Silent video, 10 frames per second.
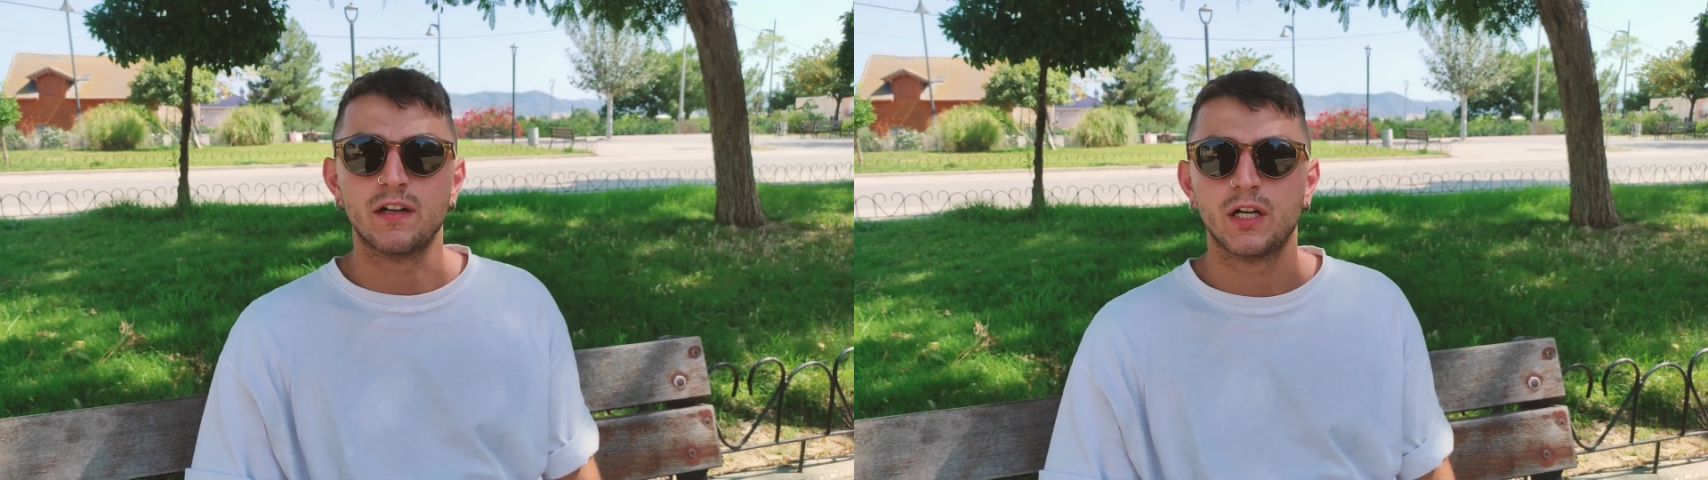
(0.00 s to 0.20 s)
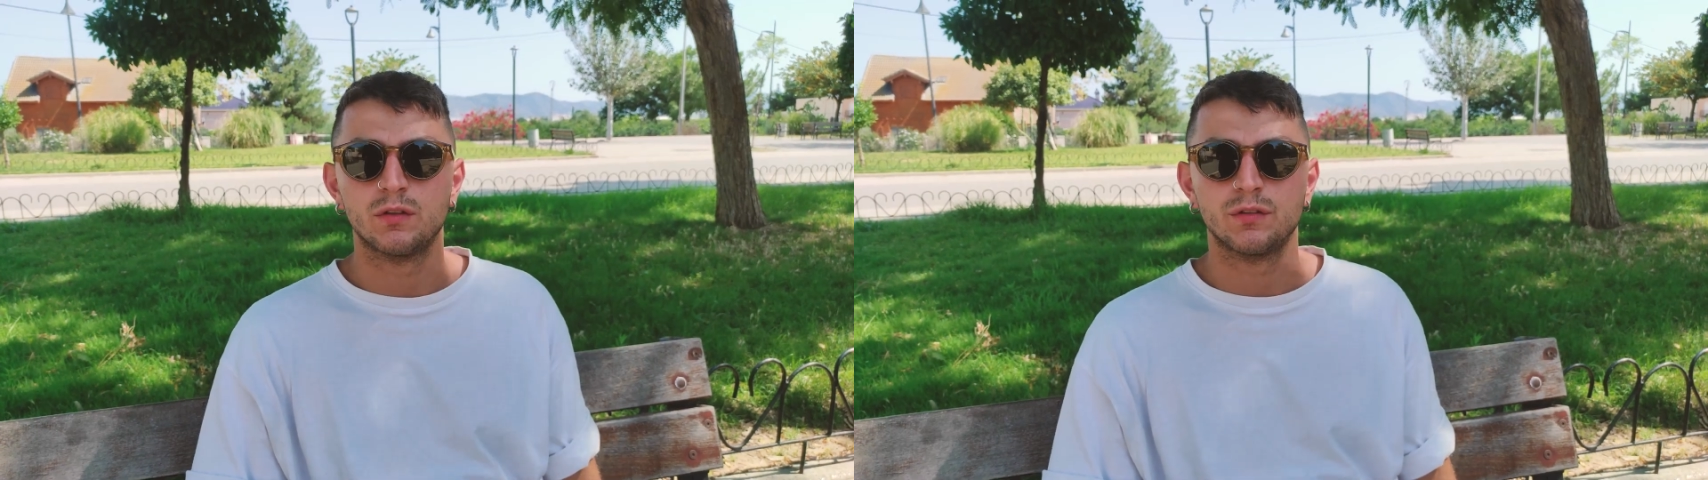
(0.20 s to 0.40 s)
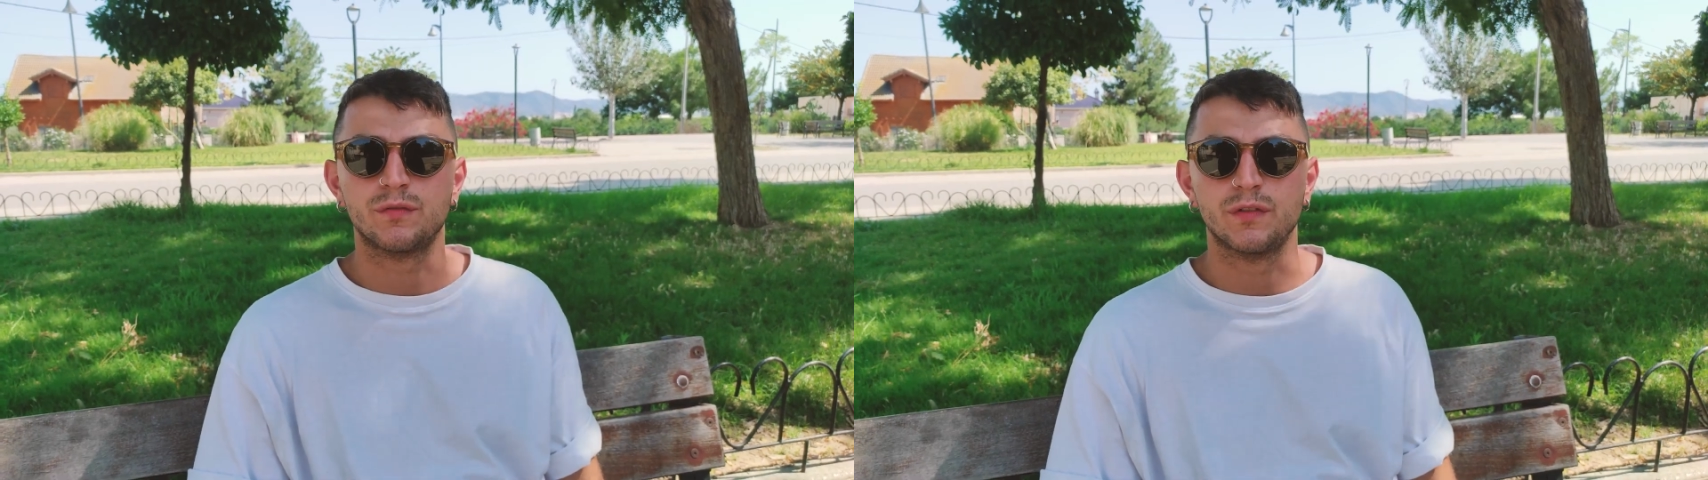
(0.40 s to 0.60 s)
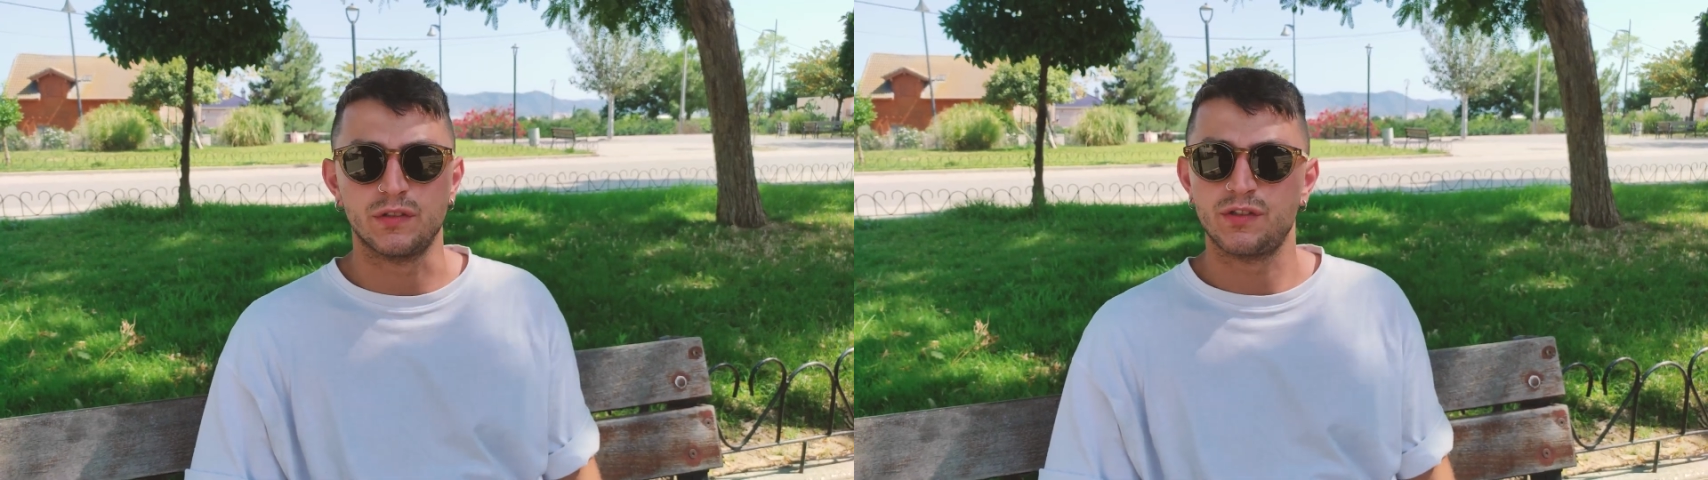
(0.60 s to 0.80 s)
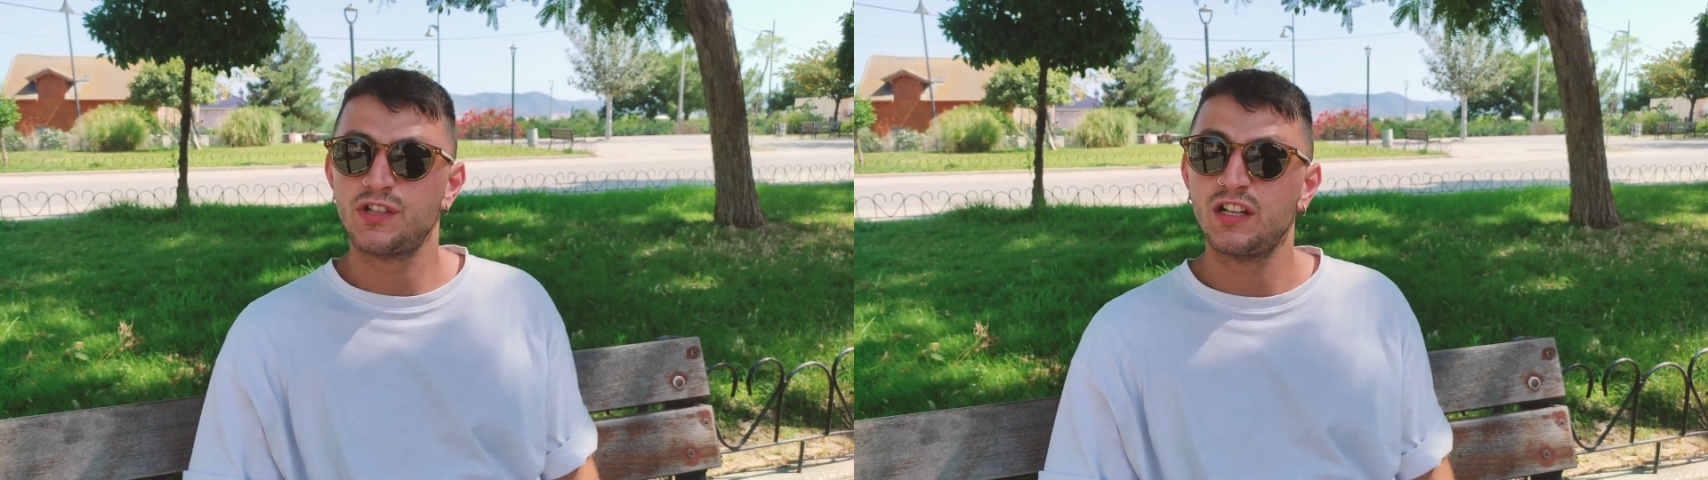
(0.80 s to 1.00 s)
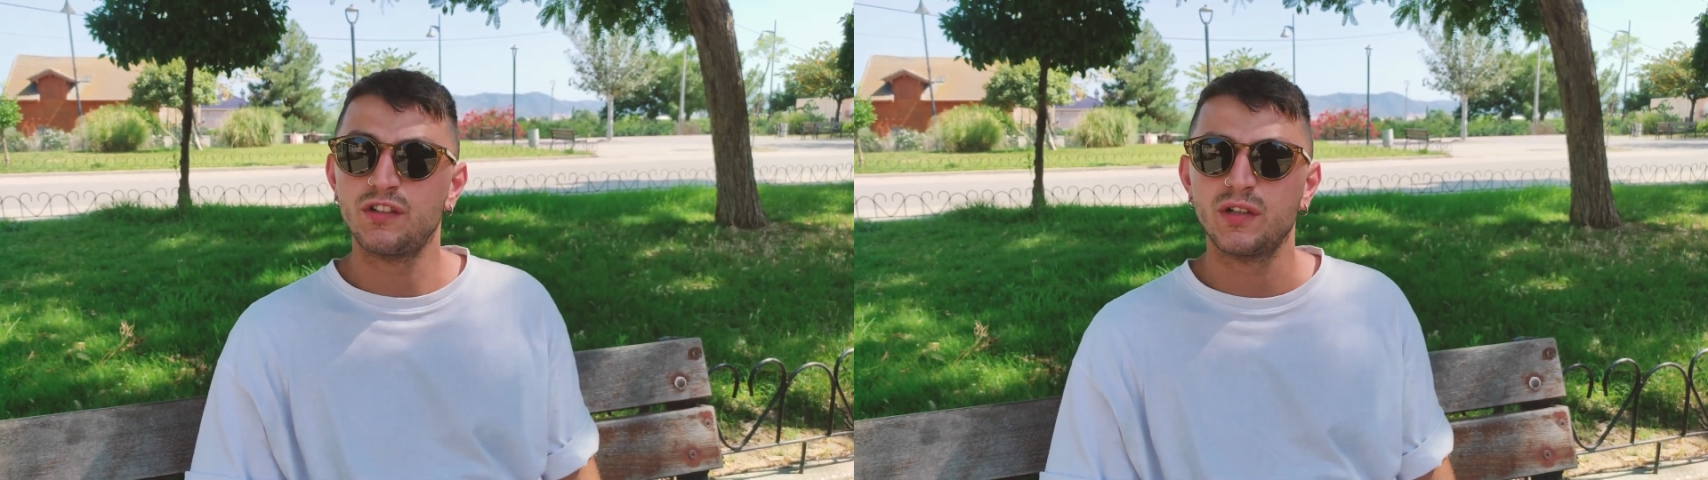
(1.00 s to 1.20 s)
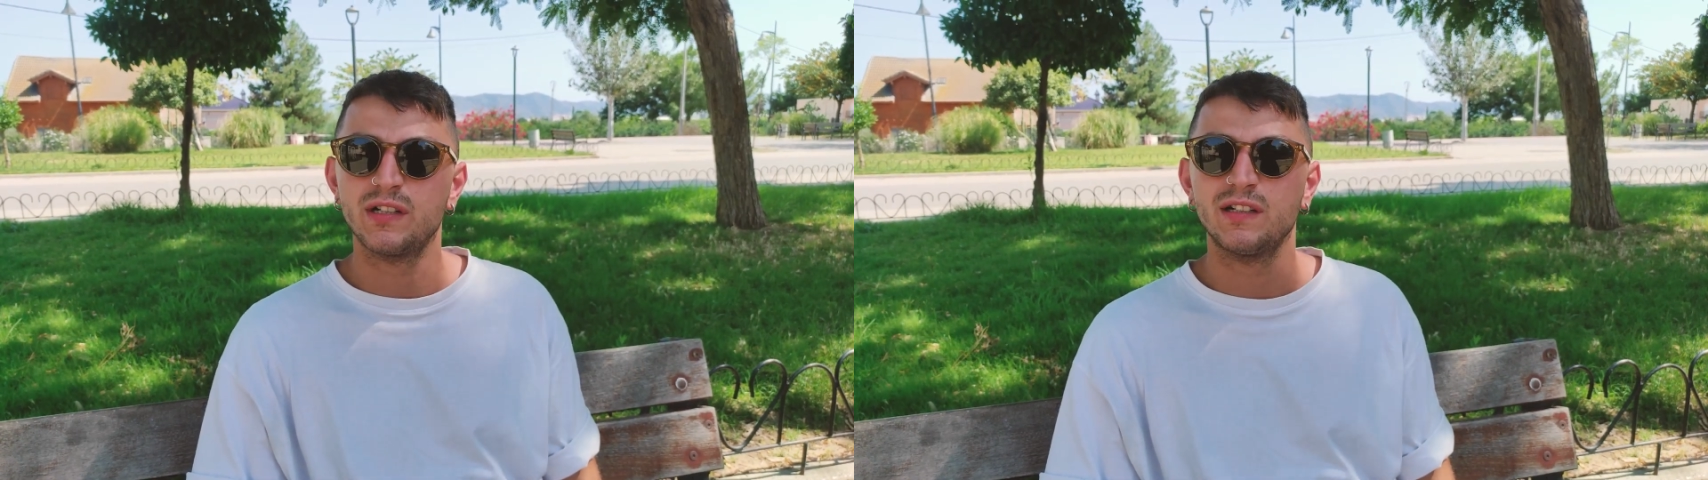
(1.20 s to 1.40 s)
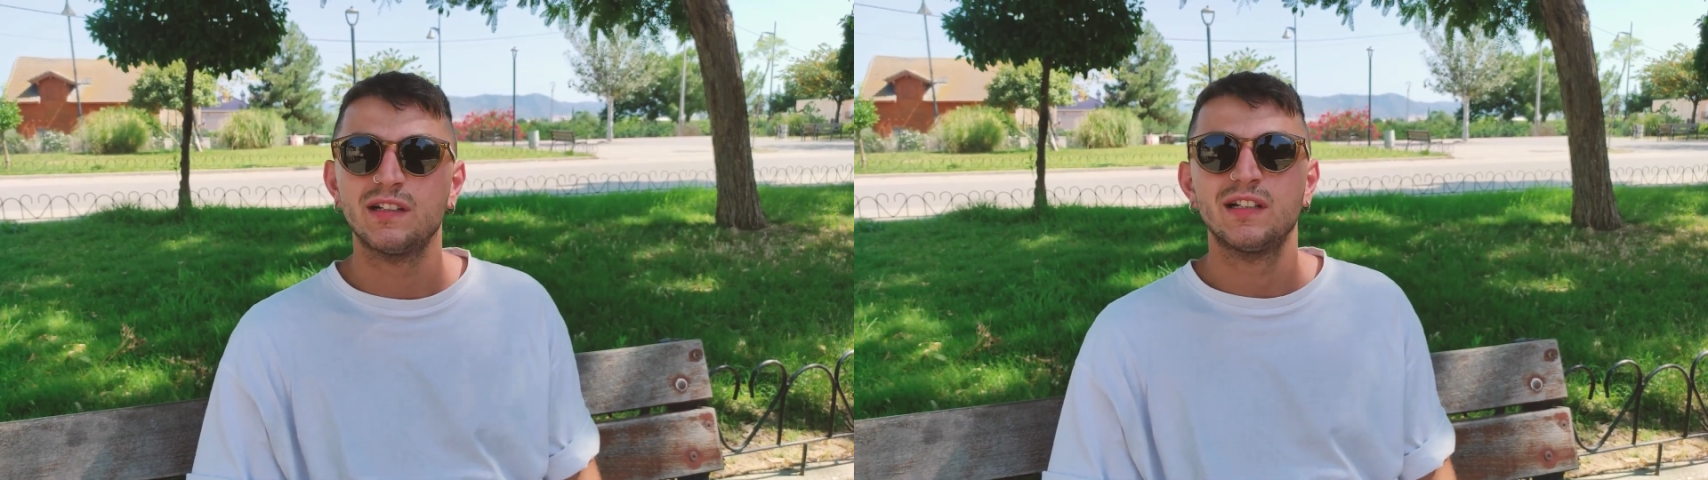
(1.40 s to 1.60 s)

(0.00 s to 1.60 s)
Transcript: around children.